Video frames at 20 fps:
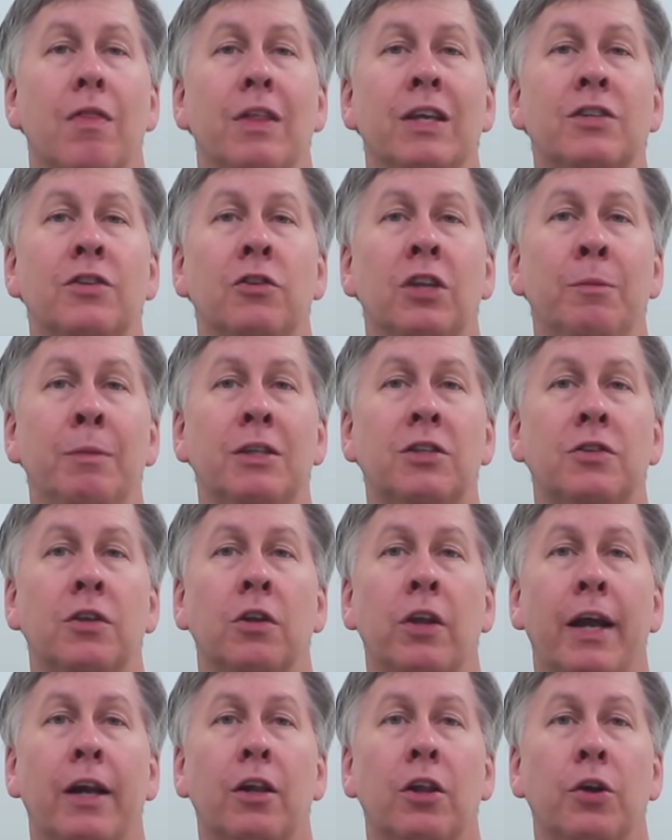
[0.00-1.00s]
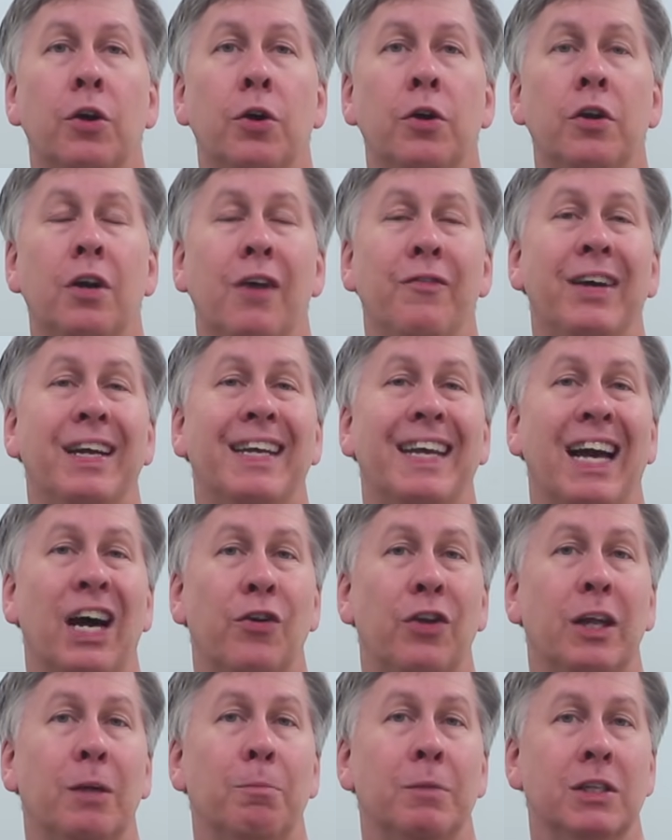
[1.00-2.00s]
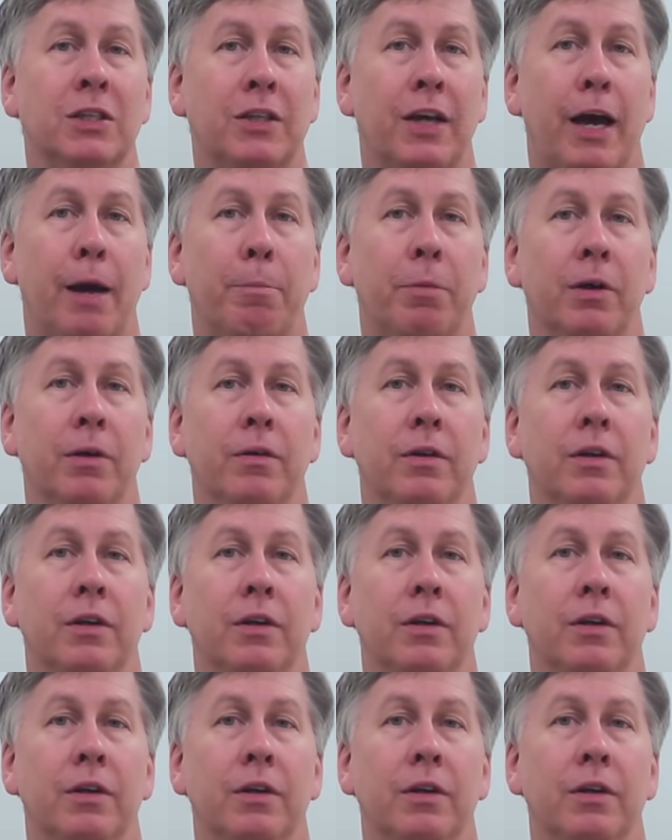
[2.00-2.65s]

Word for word: This limits the likelihood of a gowning mishap.